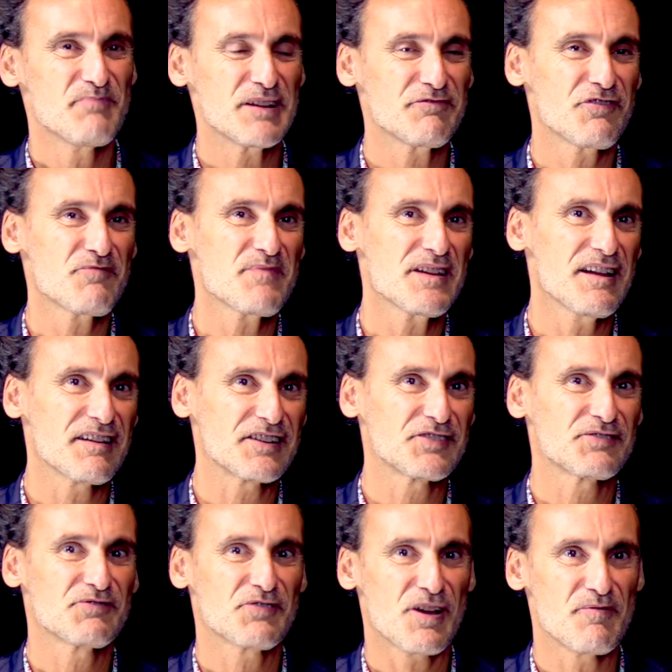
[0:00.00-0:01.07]
But for me, like,
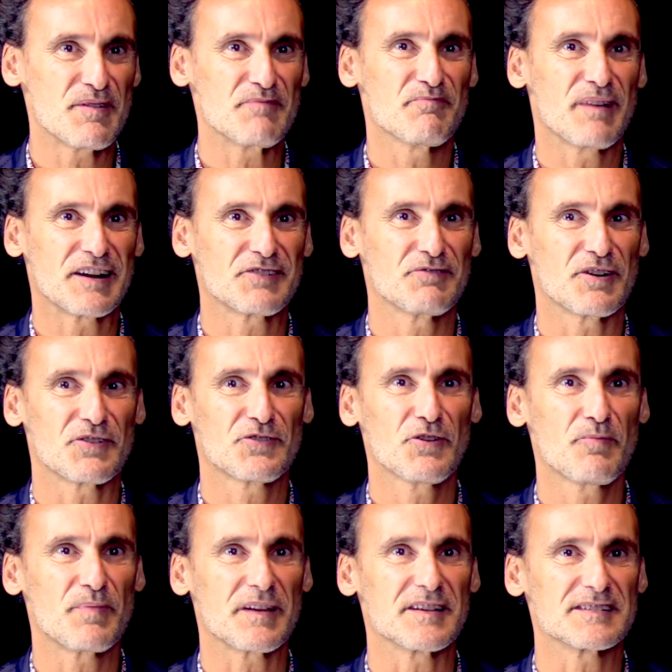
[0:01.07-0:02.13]
coming back to our
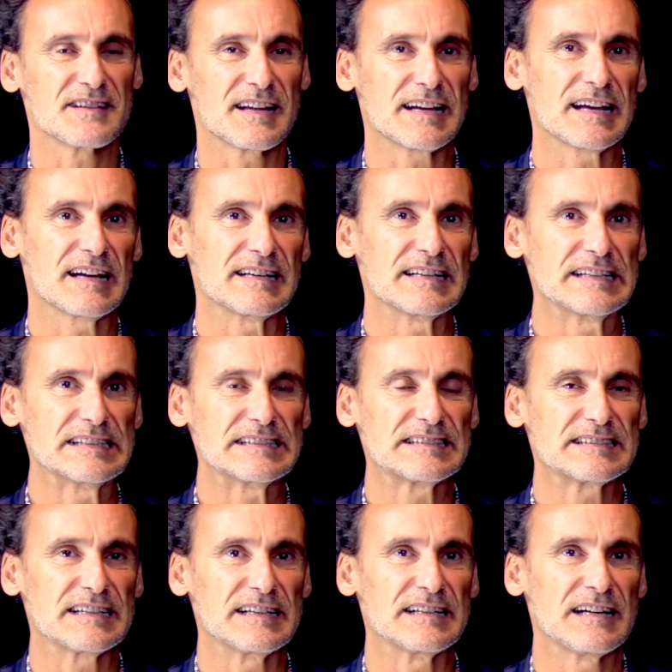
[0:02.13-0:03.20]
topic, is like
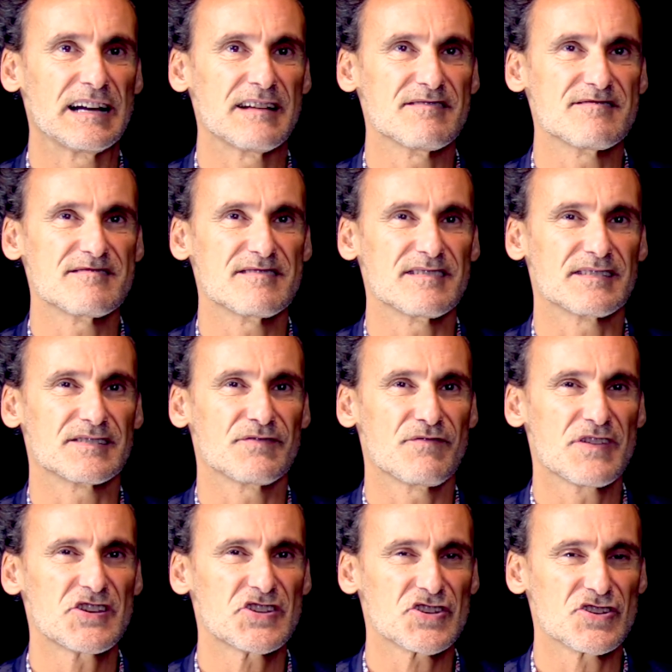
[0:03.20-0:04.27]
these
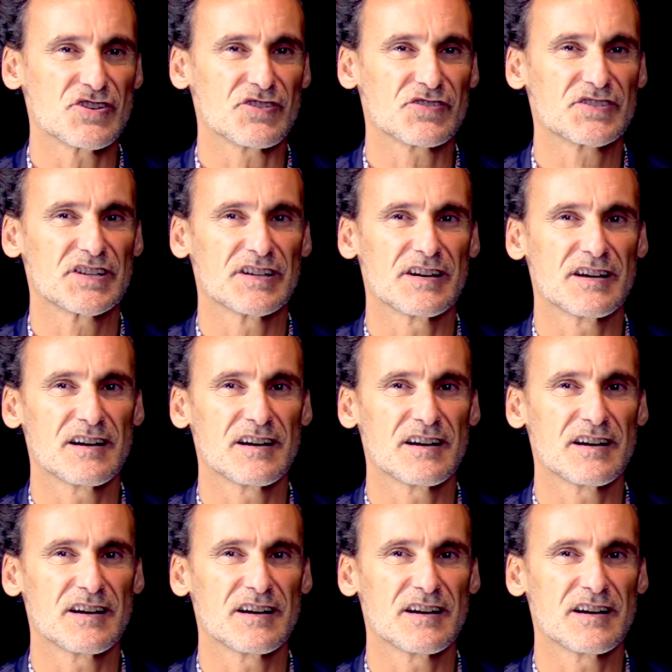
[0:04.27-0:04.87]
visions,